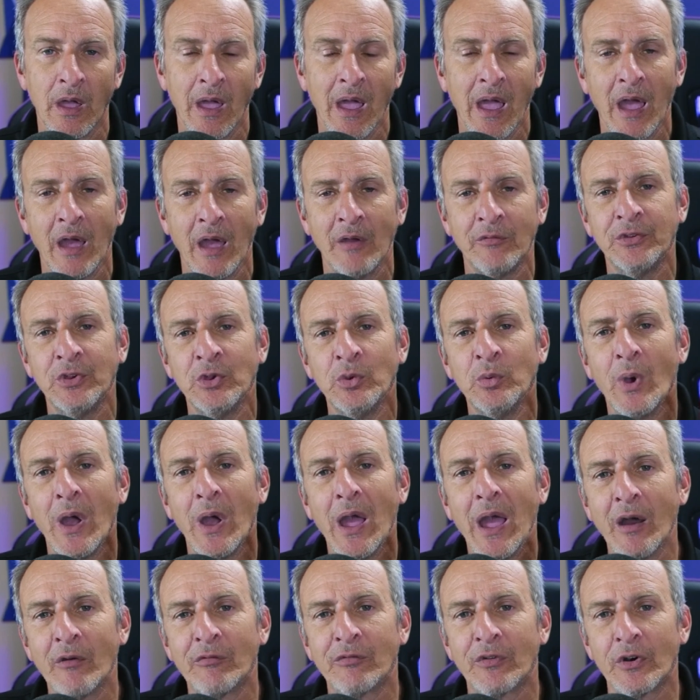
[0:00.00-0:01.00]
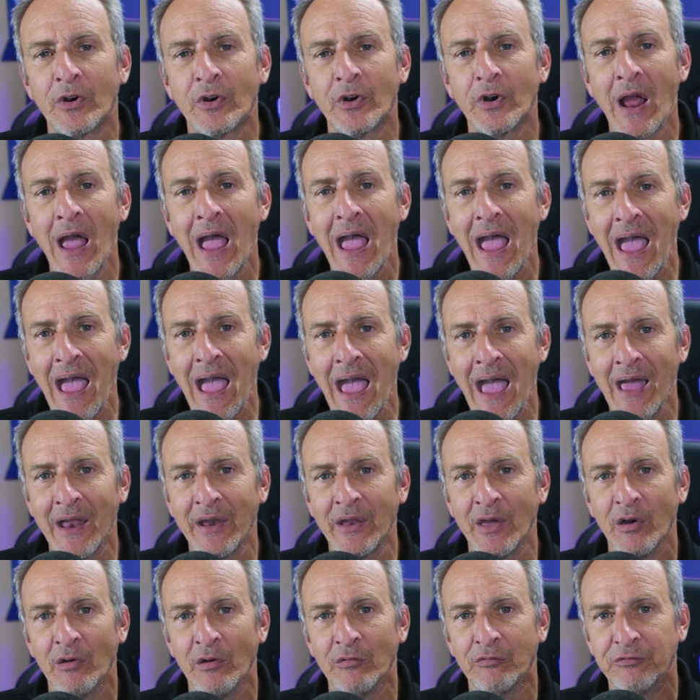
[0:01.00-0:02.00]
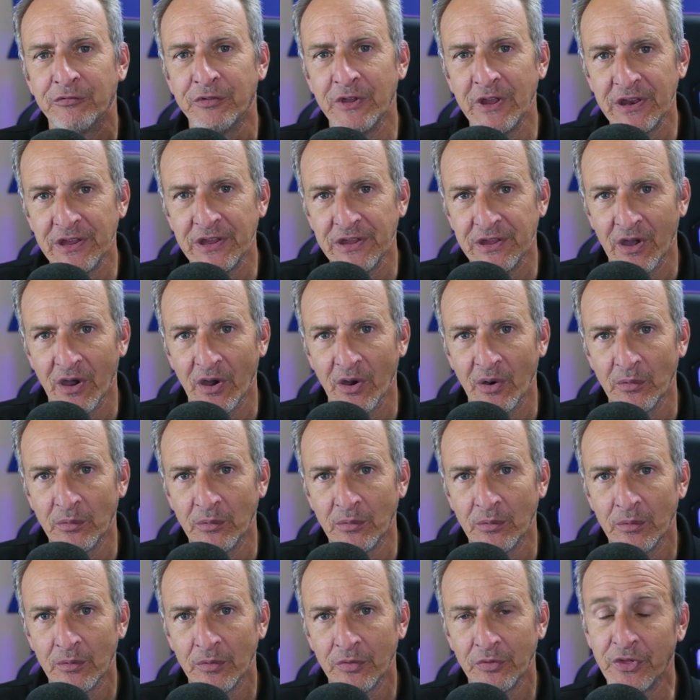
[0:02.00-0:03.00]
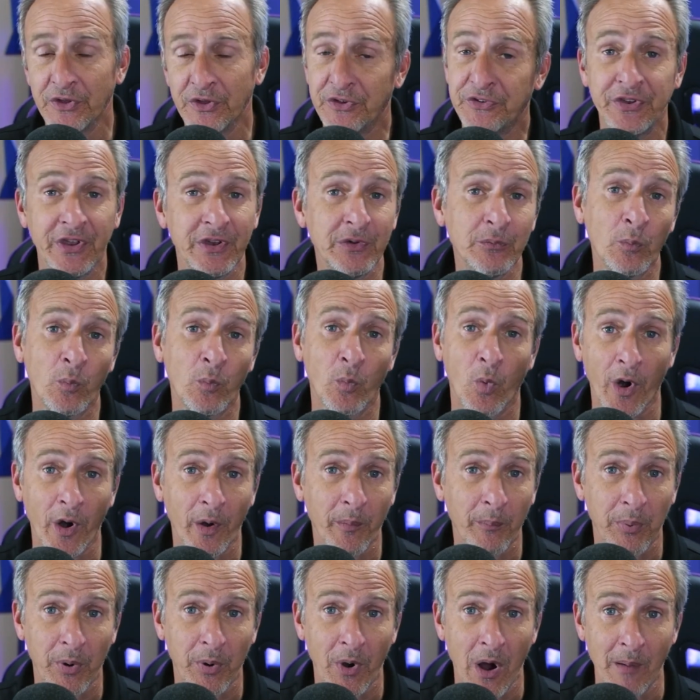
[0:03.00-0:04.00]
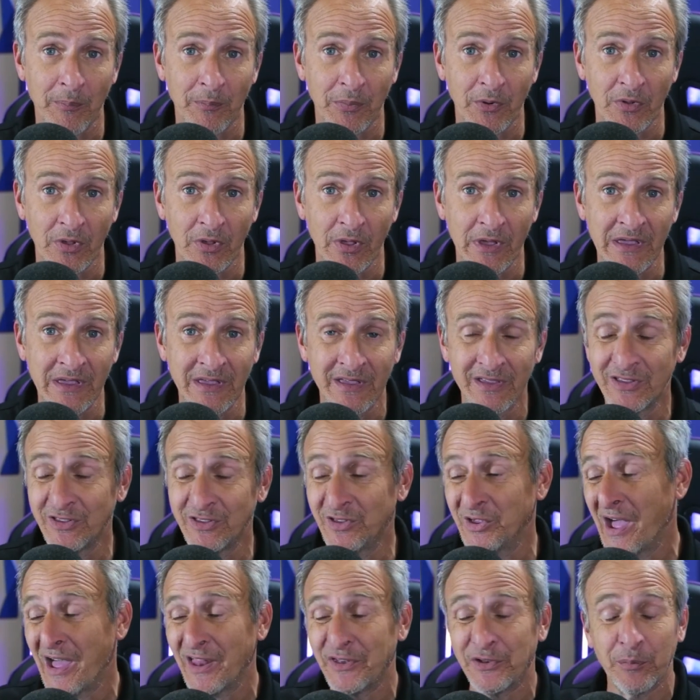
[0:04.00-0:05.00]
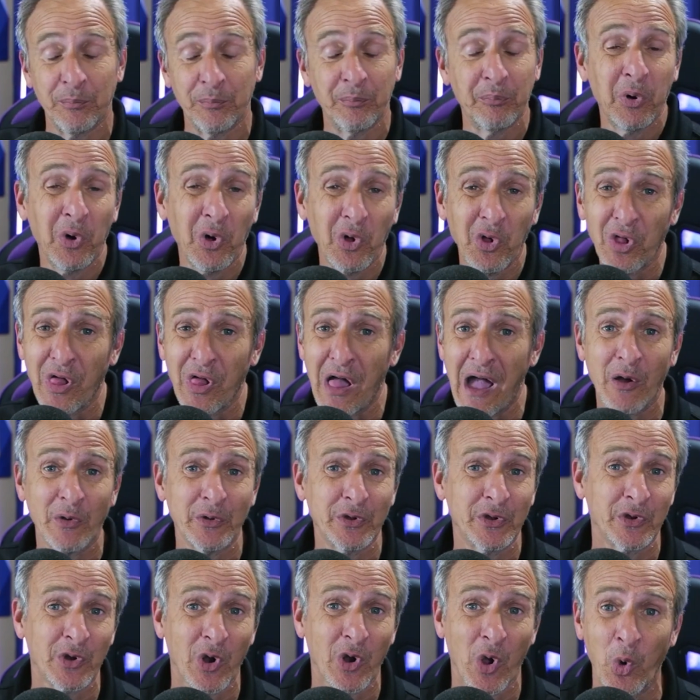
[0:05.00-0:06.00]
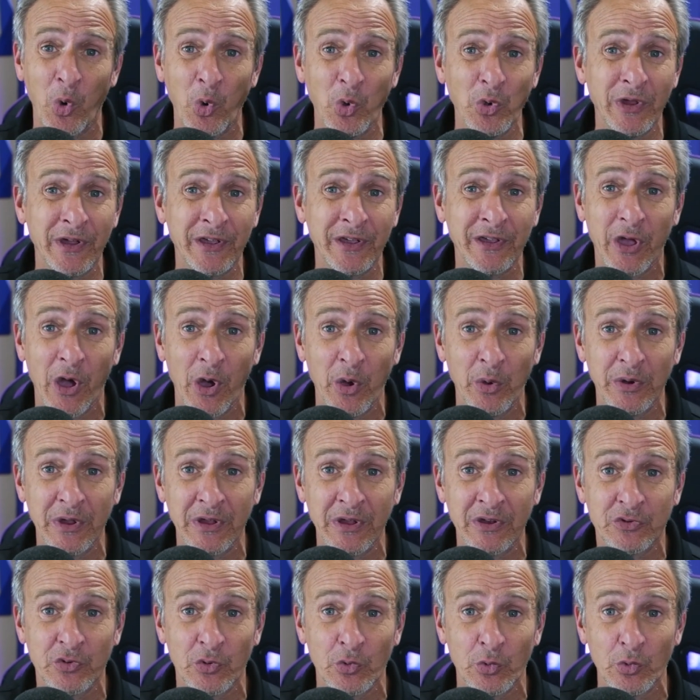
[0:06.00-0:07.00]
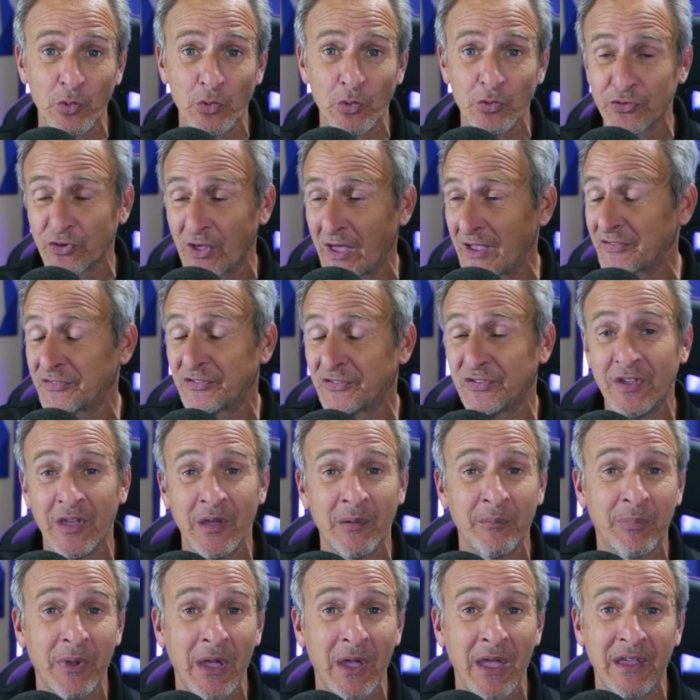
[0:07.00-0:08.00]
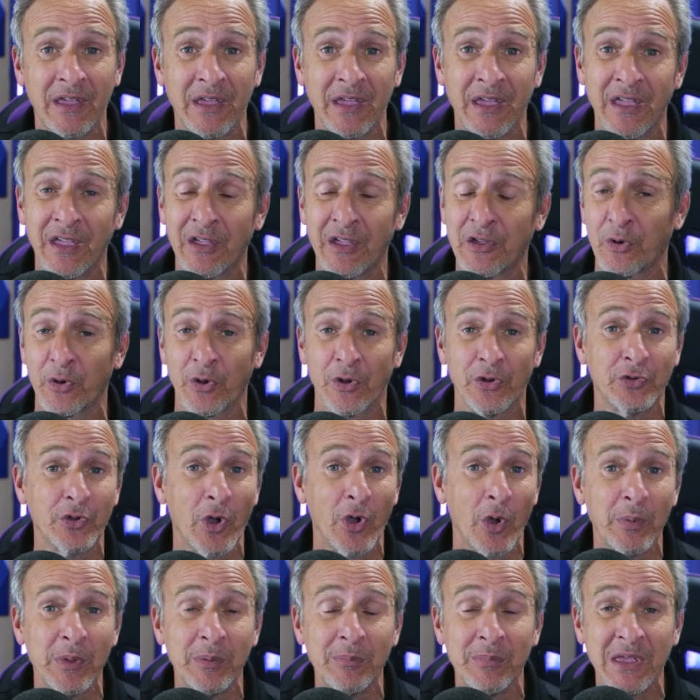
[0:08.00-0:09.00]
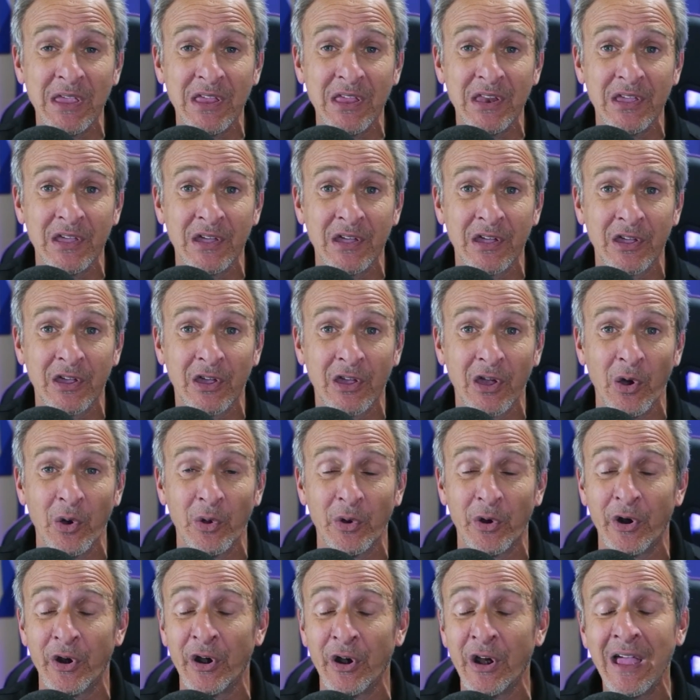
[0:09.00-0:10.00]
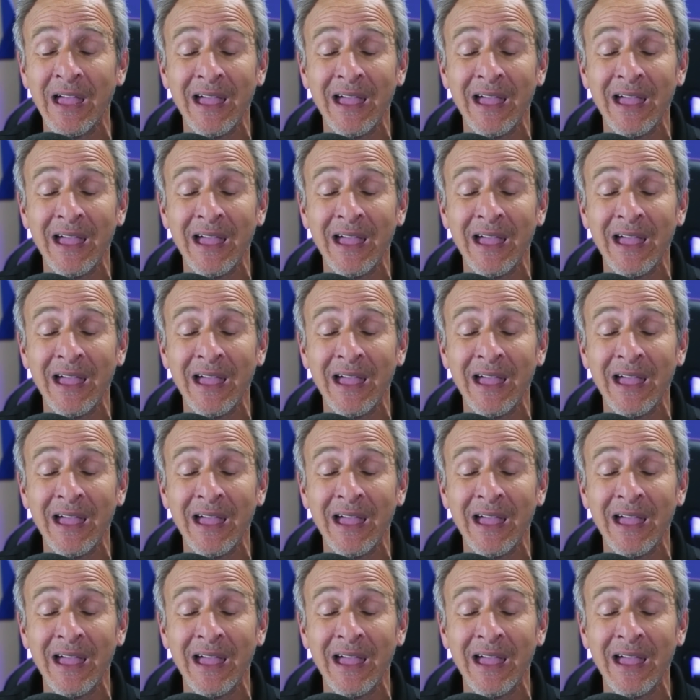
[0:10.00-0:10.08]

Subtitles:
Have you ever had a video that didn't work properly? You had to pull out your old encoding tools like TMPEG Inc. or Adobe Media Encoder,